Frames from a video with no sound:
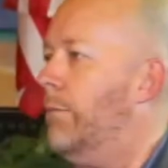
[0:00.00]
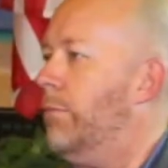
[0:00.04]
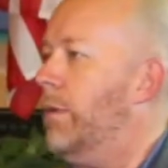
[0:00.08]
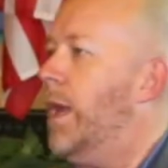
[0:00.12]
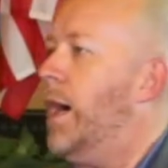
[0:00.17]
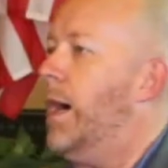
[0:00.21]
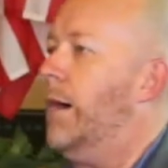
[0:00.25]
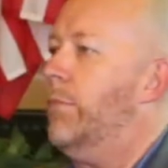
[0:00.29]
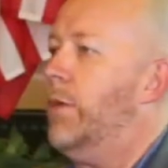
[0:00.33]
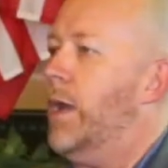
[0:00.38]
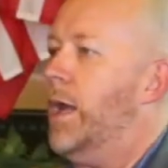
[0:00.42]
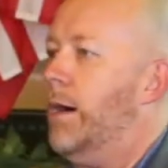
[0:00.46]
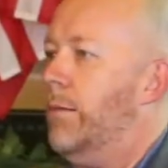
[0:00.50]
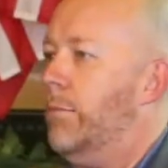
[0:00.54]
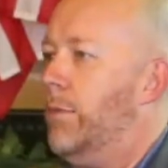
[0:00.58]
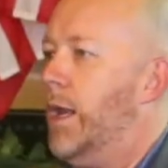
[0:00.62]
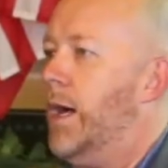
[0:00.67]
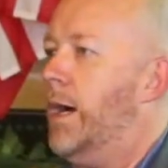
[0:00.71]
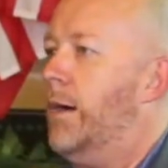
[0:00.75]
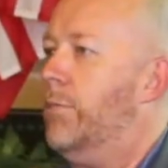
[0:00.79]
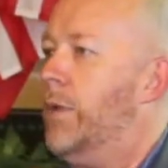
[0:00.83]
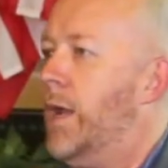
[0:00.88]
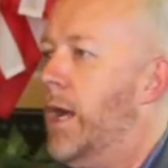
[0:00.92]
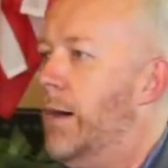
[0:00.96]
blah, blah,
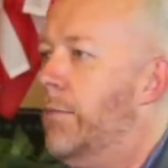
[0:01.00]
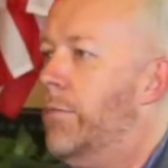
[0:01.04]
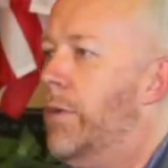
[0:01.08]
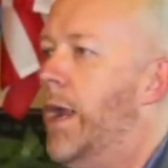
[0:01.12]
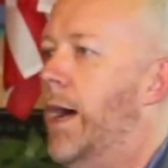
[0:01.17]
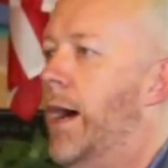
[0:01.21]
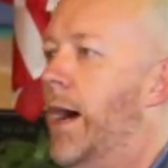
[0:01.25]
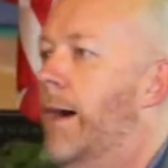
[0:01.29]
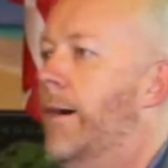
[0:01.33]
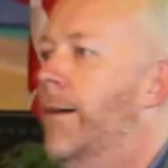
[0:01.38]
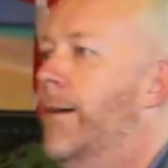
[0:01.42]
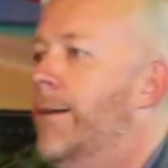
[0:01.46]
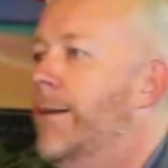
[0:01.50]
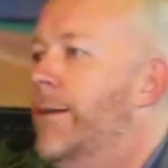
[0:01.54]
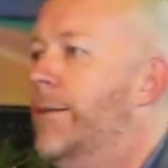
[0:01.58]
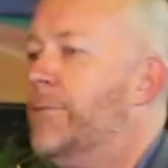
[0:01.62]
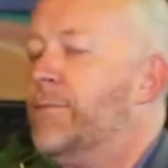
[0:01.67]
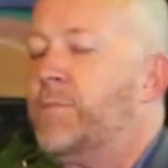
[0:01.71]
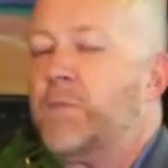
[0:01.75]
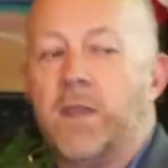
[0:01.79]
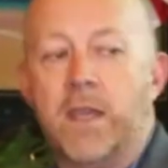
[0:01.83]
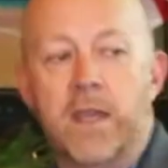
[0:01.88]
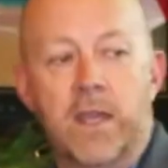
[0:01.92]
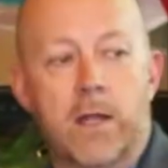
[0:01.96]
blah, blah, blah.
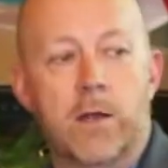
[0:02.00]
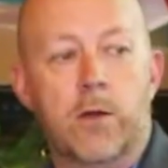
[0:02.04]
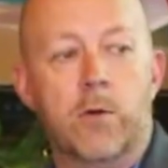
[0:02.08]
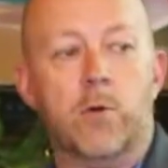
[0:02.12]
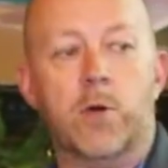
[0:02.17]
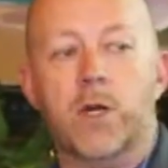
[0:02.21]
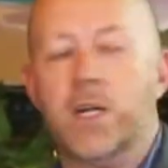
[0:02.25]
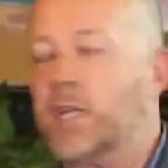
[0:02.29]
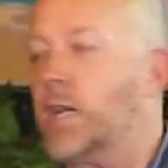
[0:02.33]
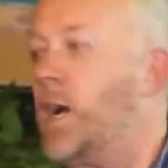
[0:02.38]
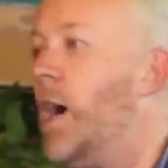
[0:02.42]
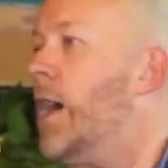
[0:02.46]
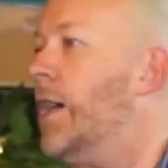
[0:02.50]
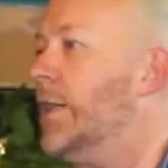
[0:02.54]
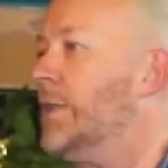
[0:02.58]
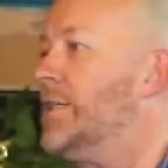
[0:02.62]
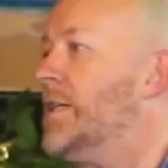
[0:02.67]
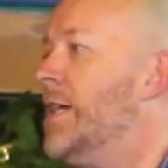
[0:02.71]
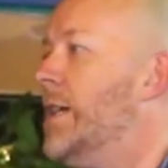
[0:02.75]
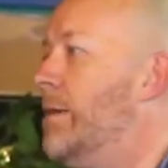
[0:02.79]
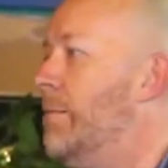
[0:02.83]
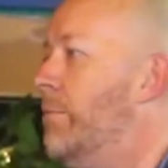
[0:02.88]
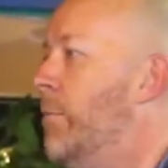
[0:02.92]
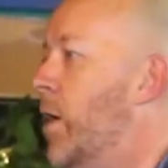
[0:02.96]
Here what
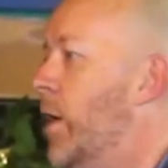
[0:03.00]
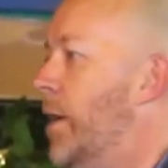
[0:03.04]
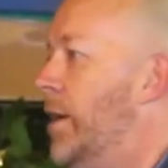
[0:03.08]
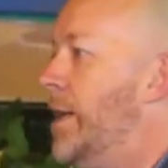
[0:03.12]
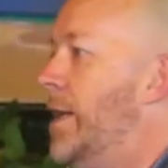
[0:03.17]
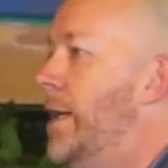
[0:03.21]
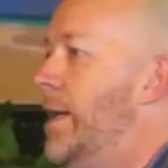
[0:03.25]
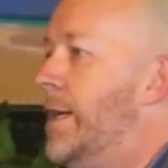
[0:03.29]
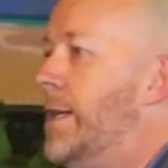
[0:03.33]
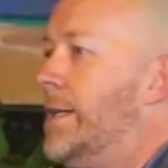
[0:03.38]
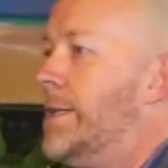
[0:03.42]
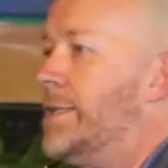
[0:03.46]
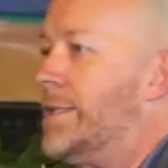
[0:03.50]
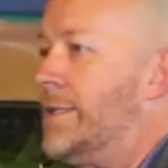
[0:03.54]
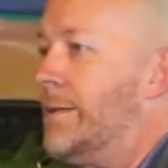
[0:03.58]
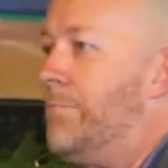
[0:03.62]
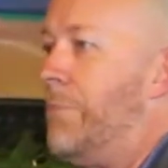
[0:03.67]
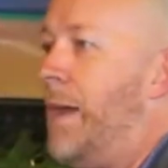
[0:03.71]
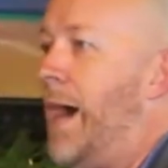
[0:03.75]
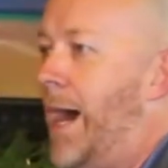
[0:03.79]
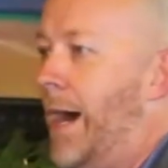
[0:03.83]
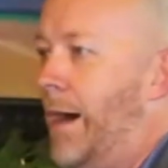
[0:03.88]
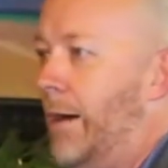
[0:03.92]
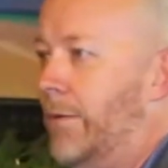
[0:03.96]
content marketing is
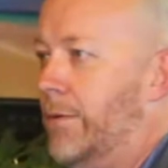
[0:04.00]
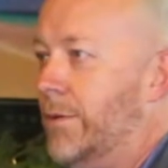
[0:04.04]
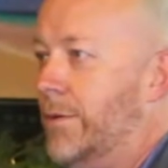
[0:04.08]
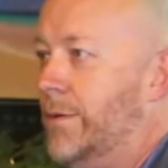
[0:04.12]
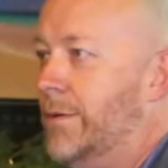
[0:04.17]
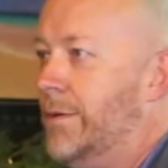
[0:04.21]
about.